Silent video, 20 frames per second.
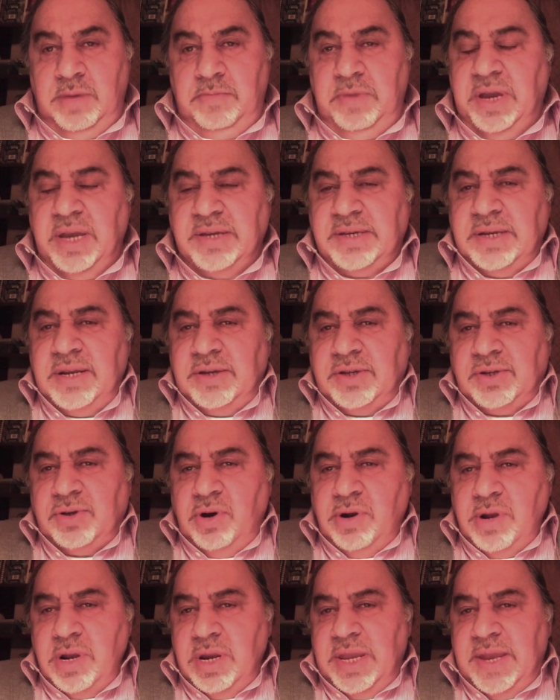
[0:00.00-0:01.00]
Because in a
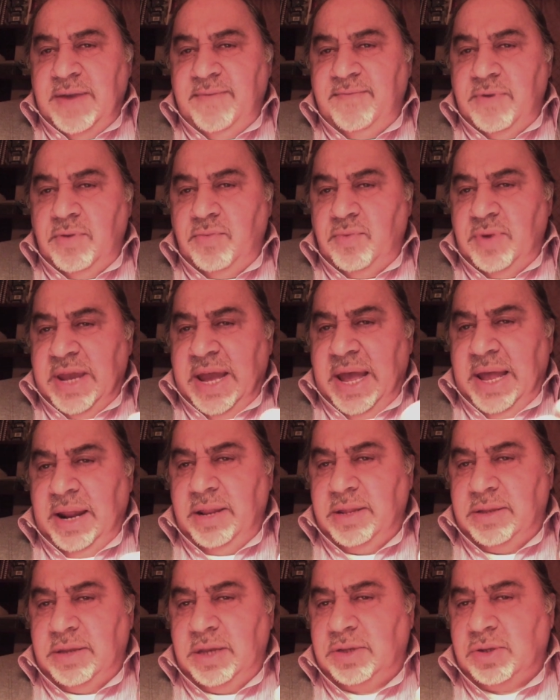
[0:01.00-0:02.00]
certain given
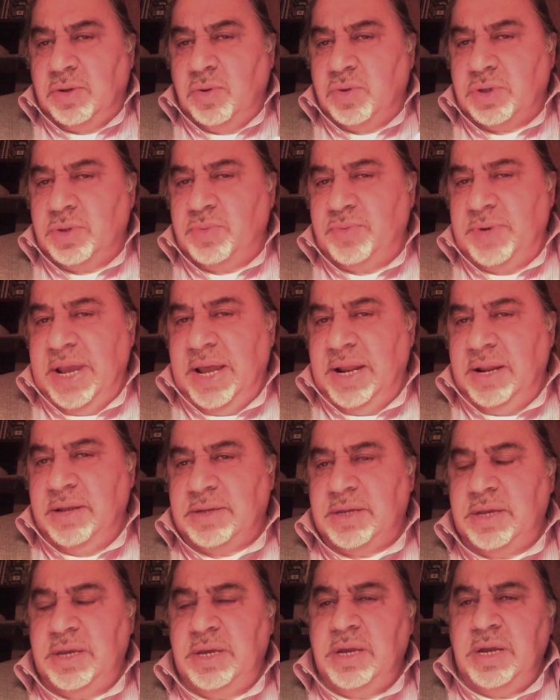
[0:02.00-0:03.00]
reality, social
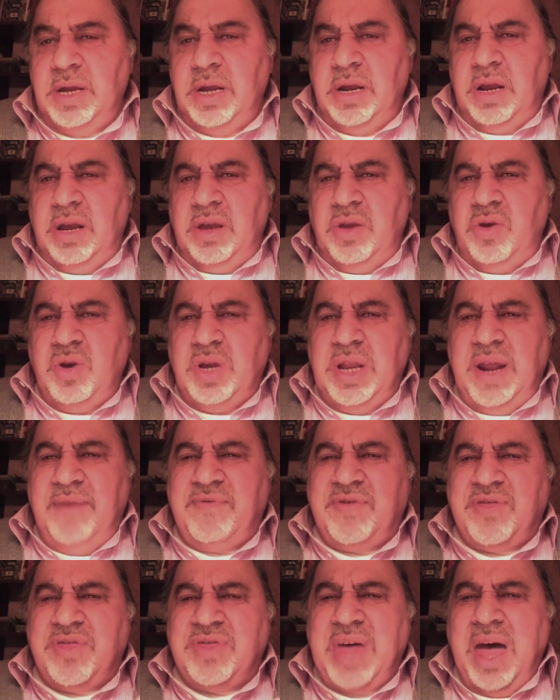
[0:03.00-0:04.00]
reality, you can have
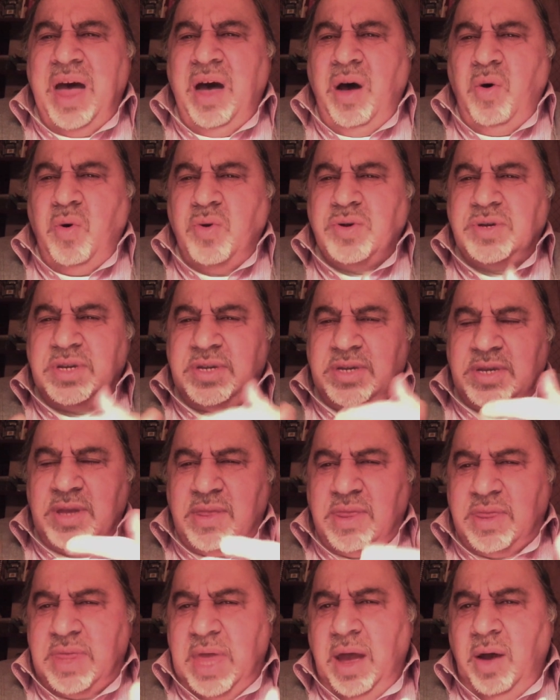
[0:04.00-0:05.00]
thousands
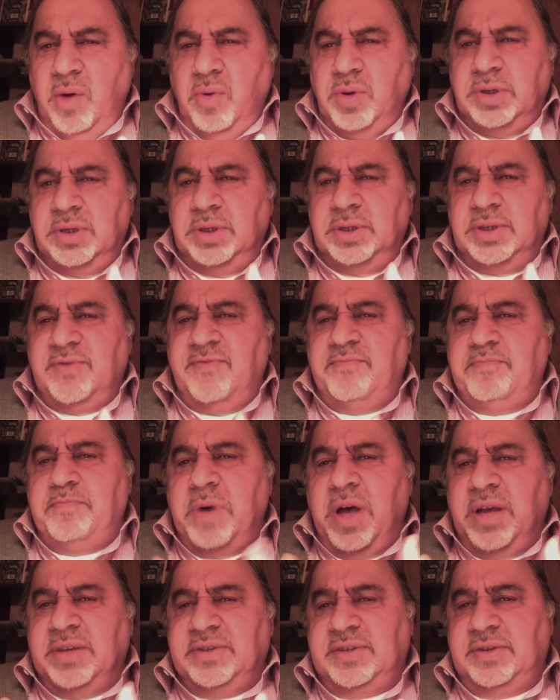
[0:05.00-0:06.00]
and thousands of
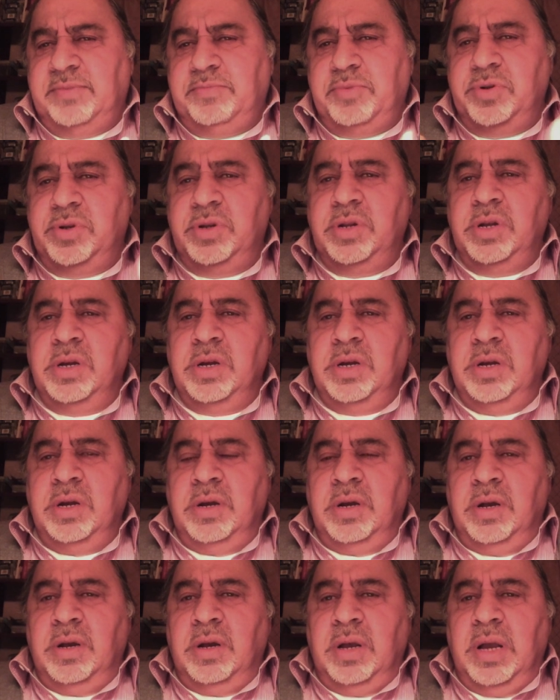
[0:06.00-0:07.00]
possible
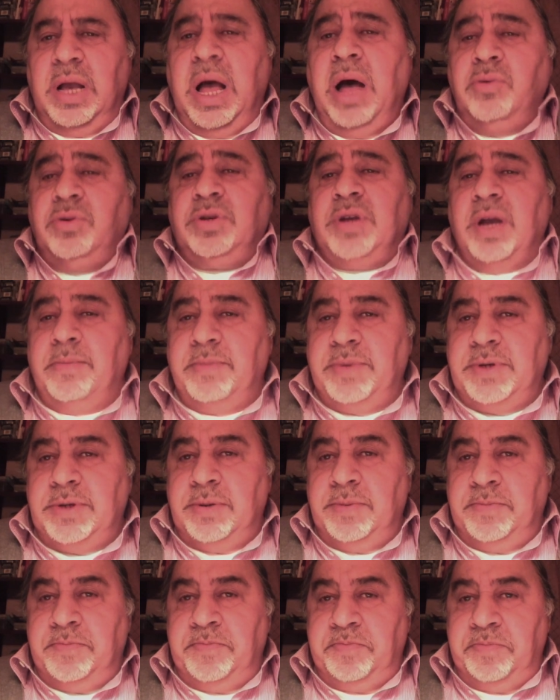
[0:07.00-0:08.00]

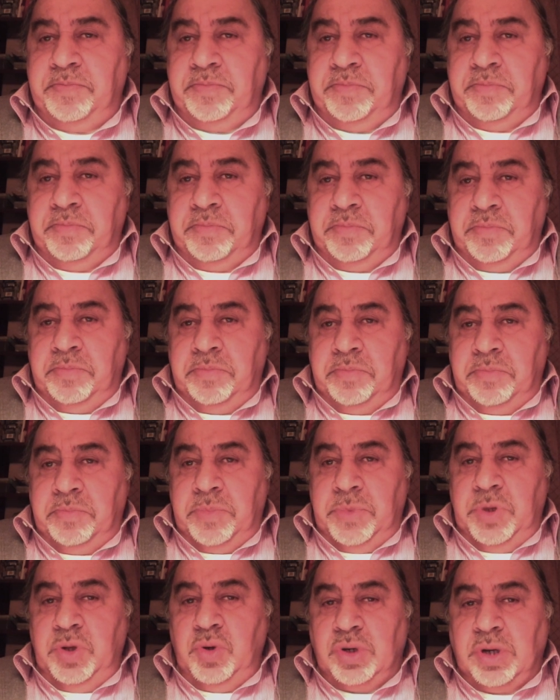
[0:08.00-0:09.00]
outcomes.
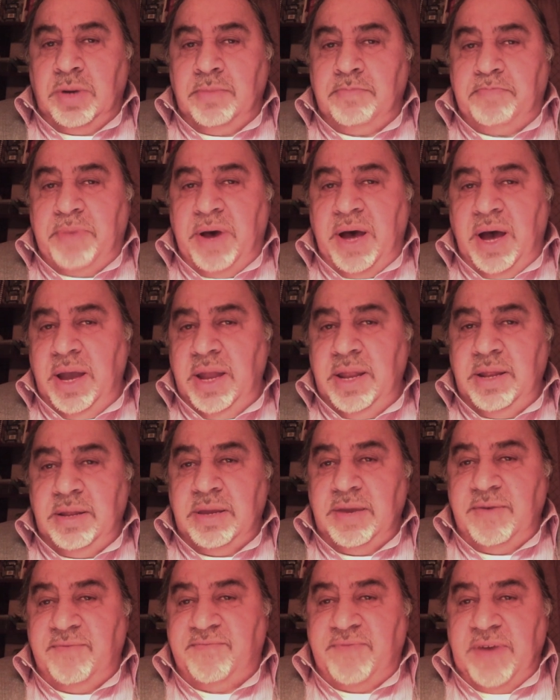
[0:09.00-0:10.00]
You combine
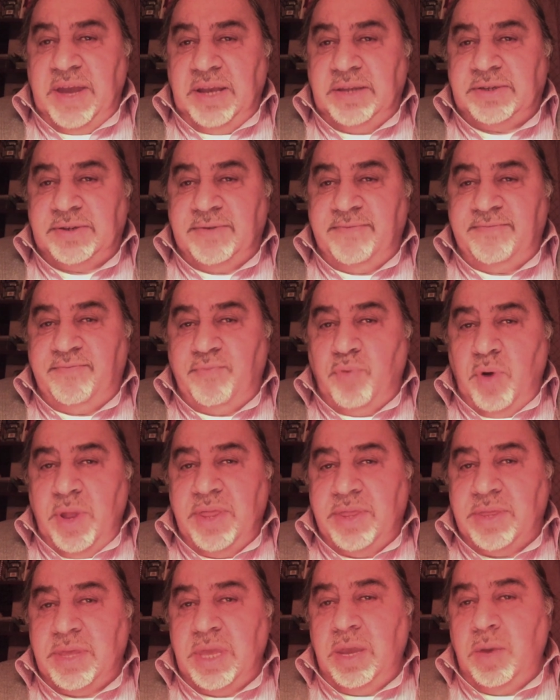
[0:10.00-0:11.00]
the effects of
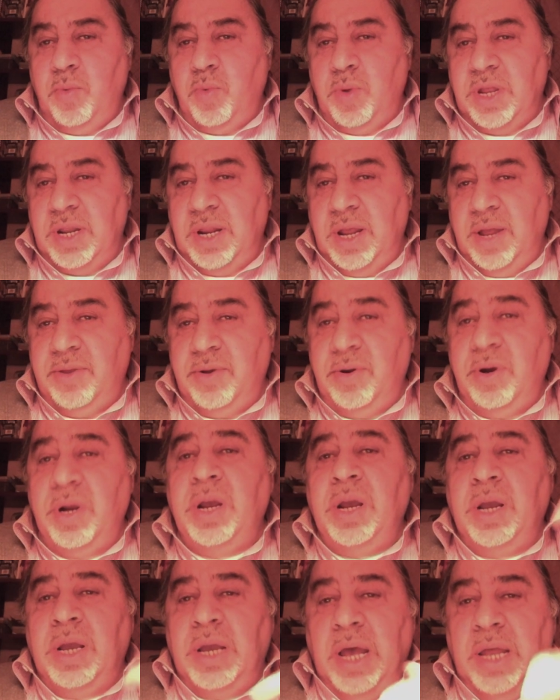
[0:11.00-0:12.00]
one thing with another
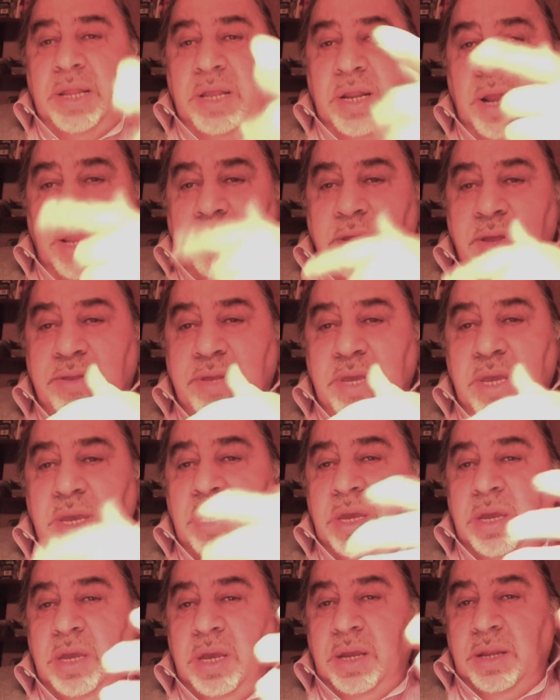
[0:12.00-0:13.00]
and another thing.